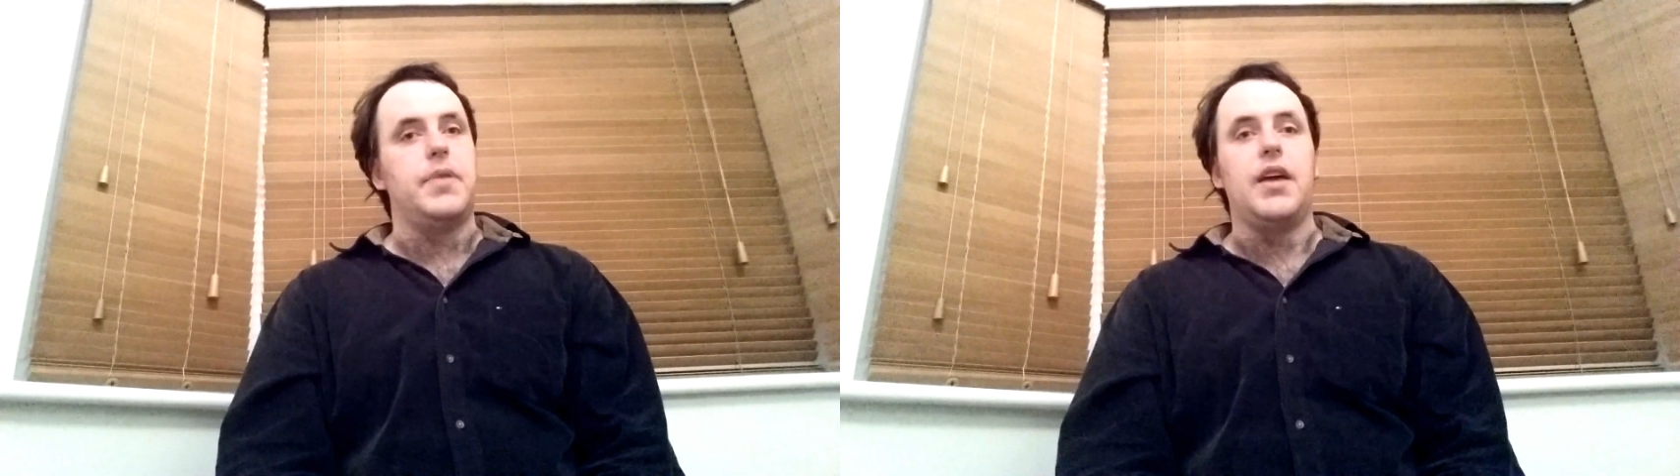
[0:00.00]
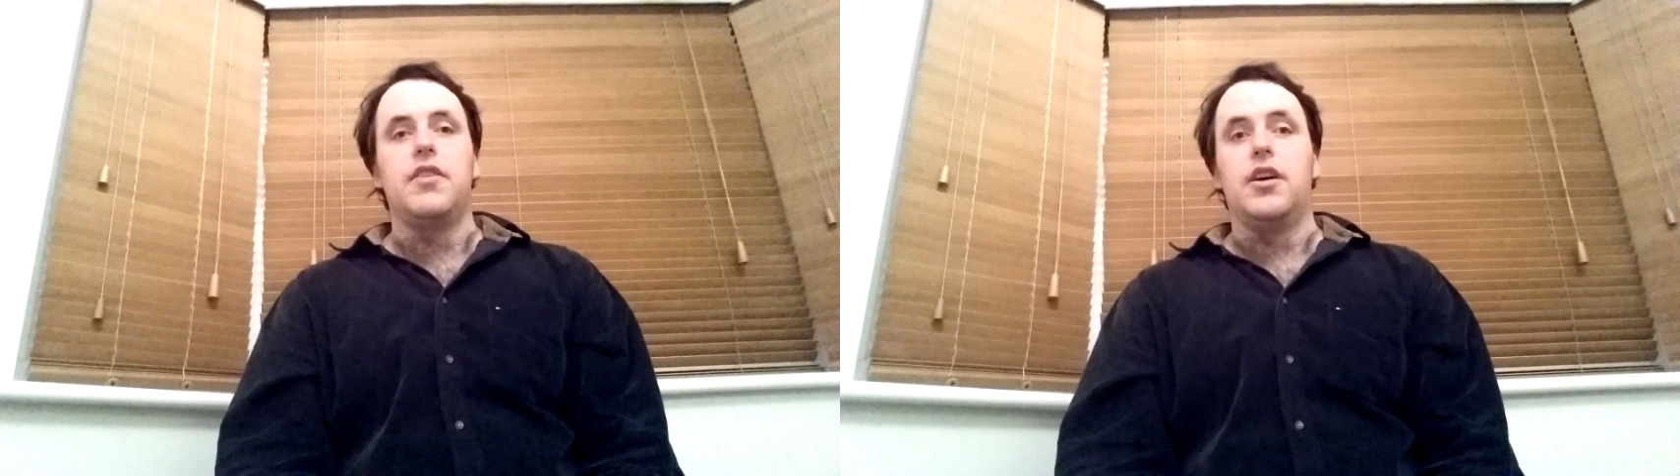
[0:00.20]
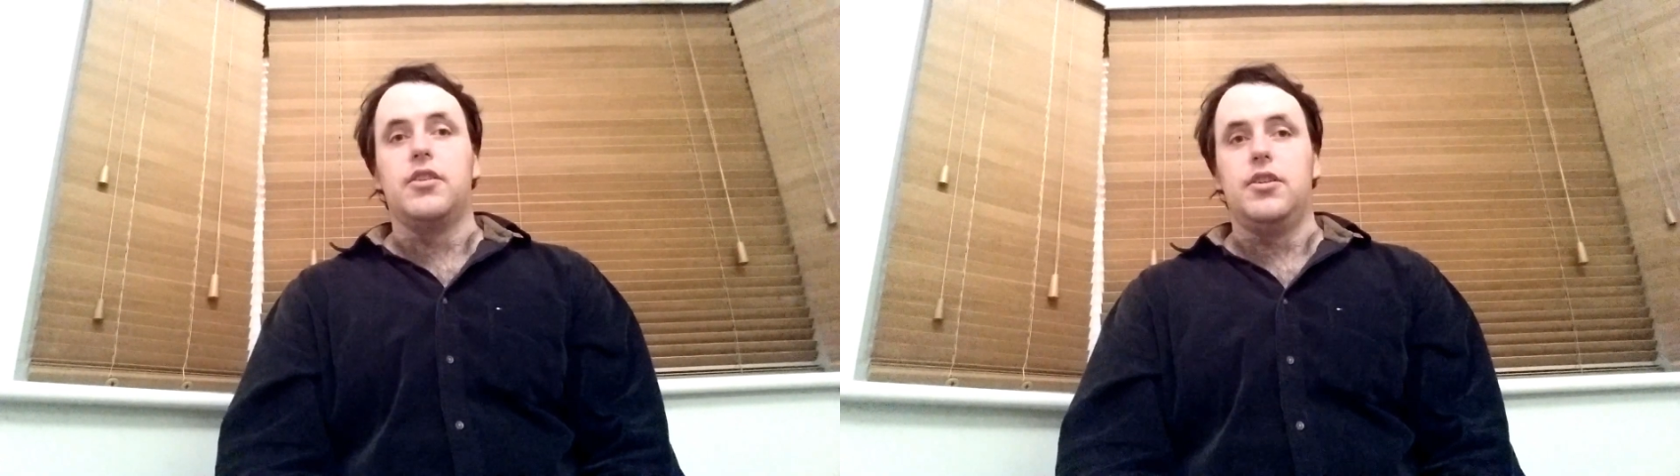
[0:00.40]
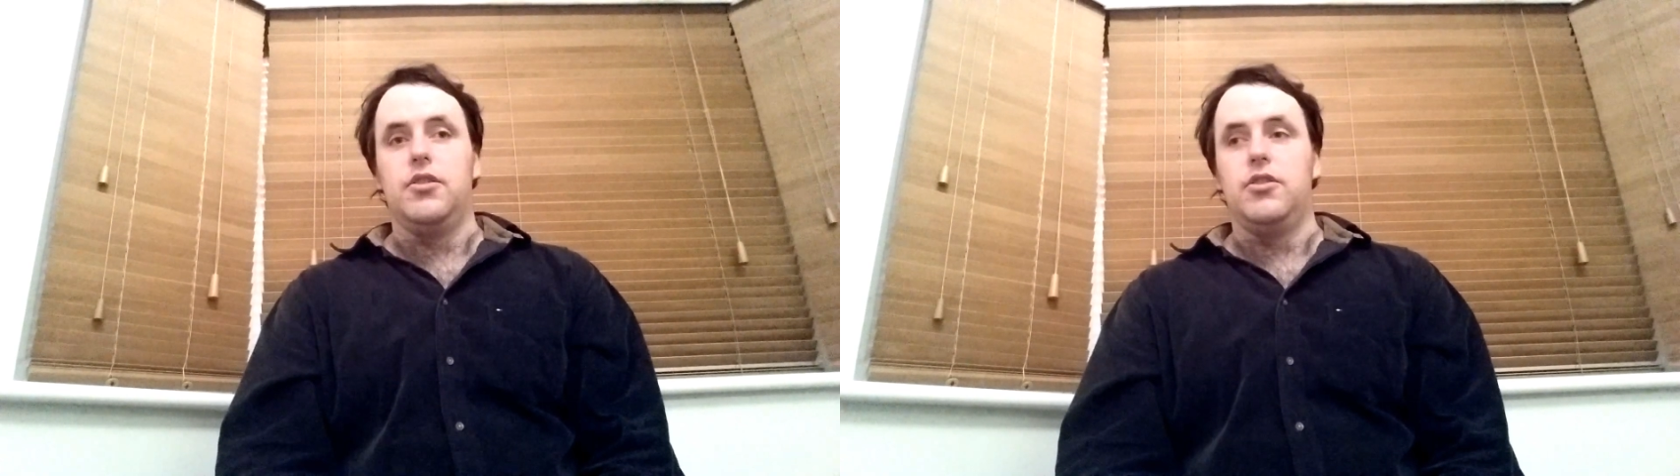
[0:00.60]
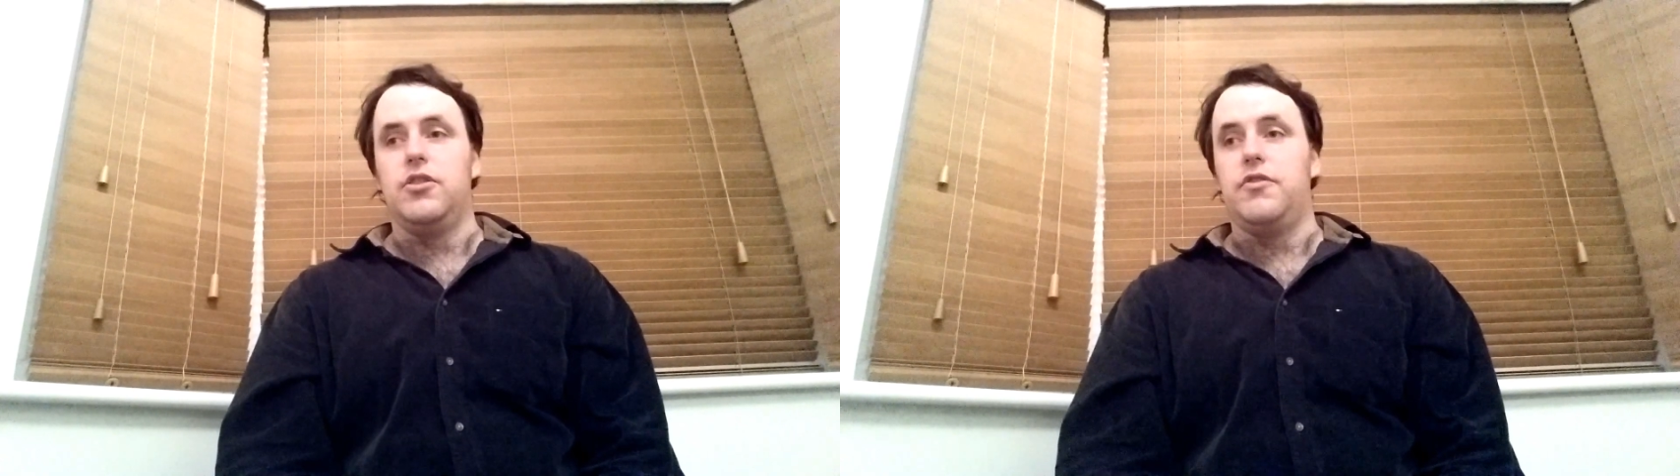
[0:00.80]
They have not
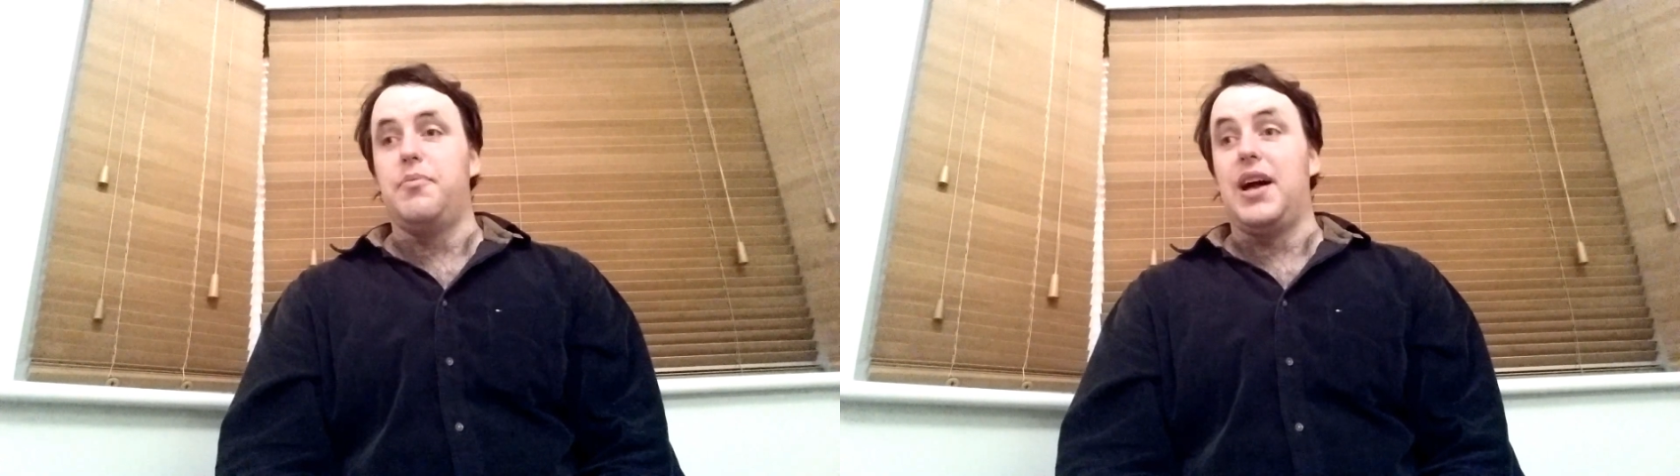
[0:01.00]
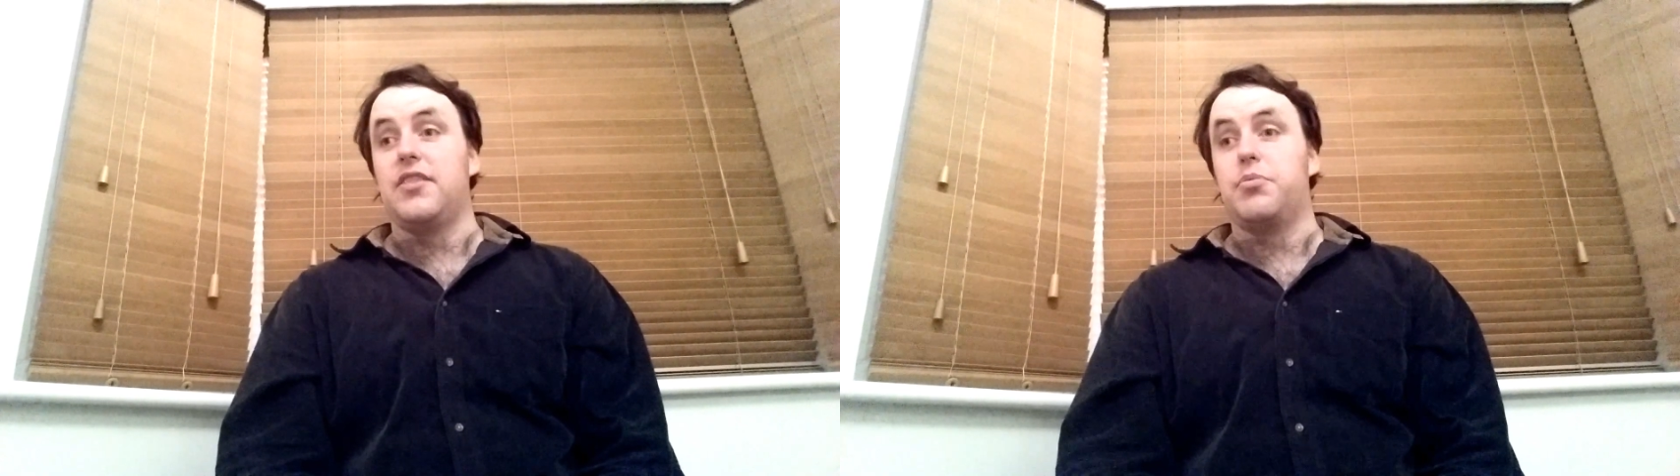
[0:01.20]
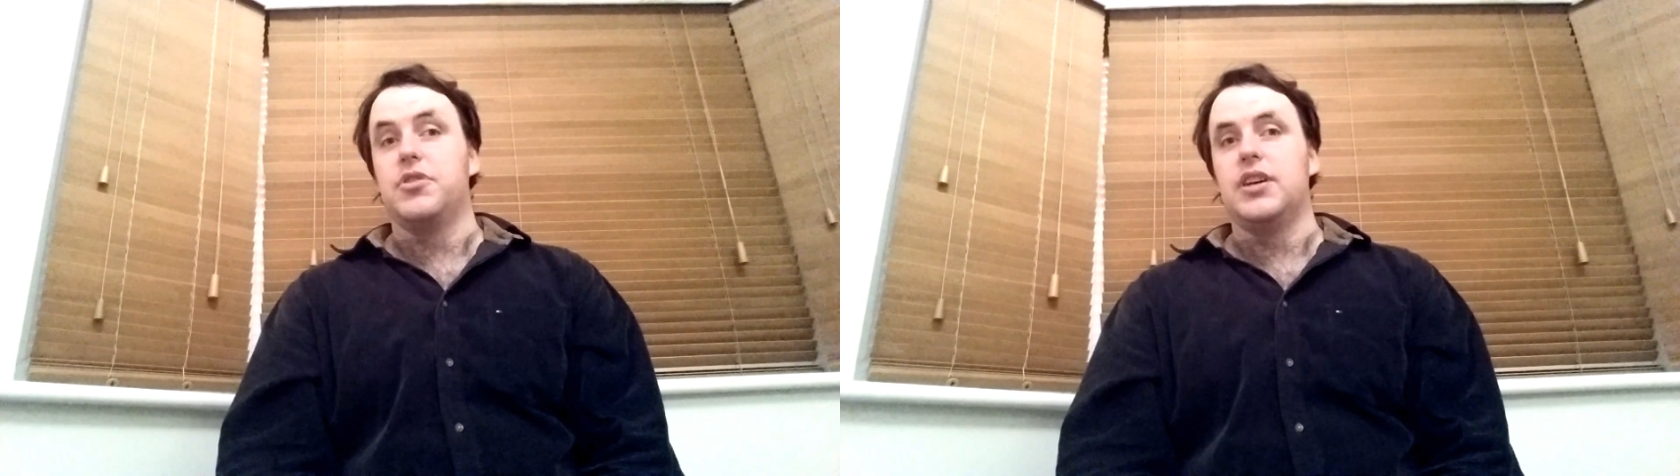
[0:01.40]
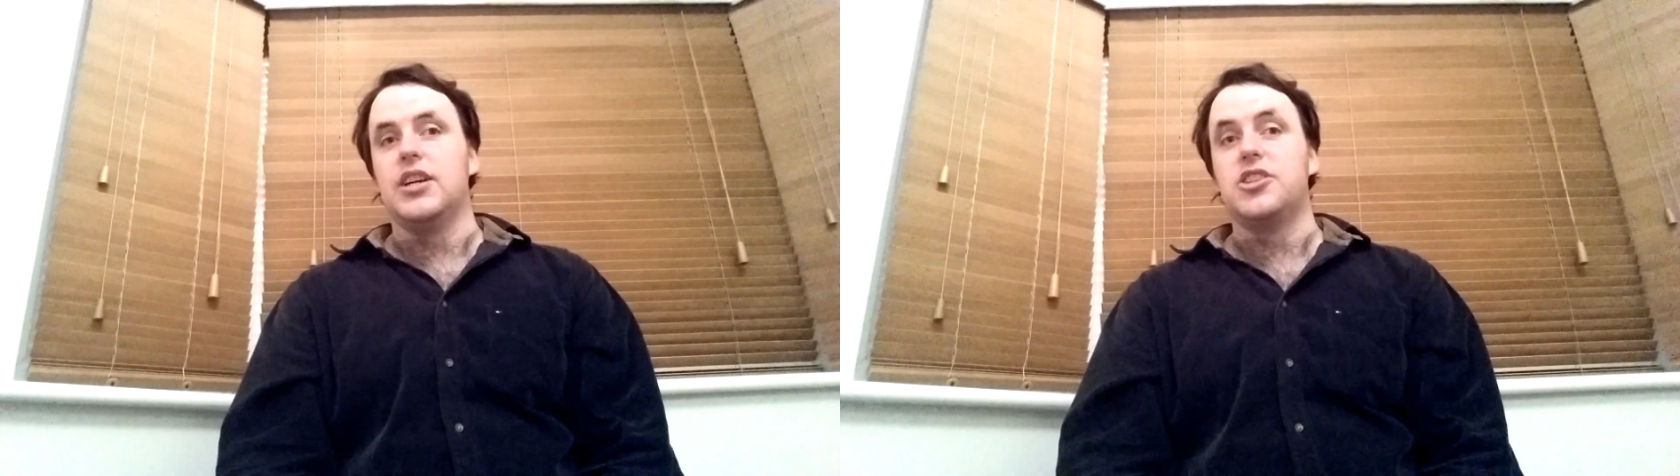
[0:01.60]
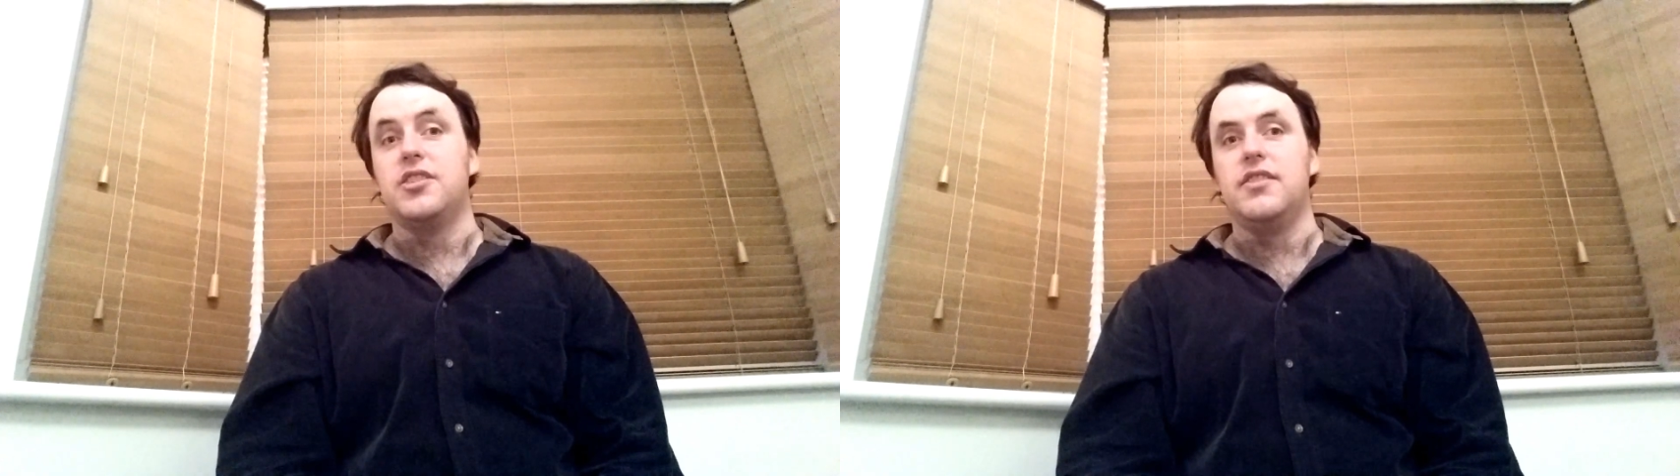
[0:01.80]
heard of mass
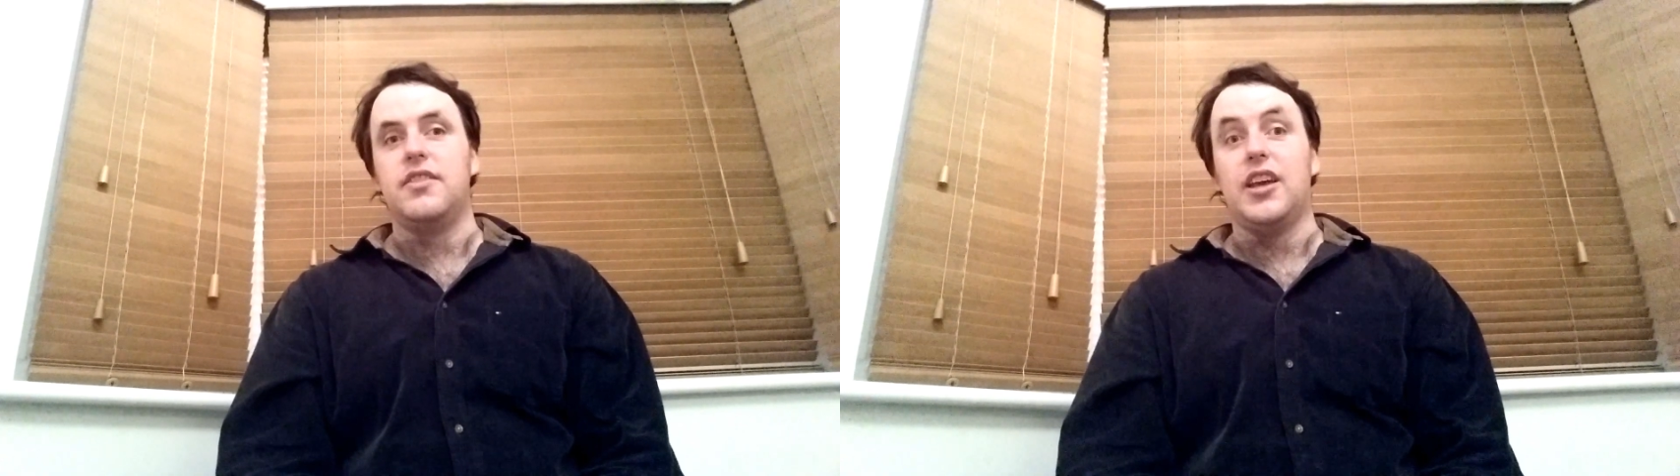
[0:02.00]
productions.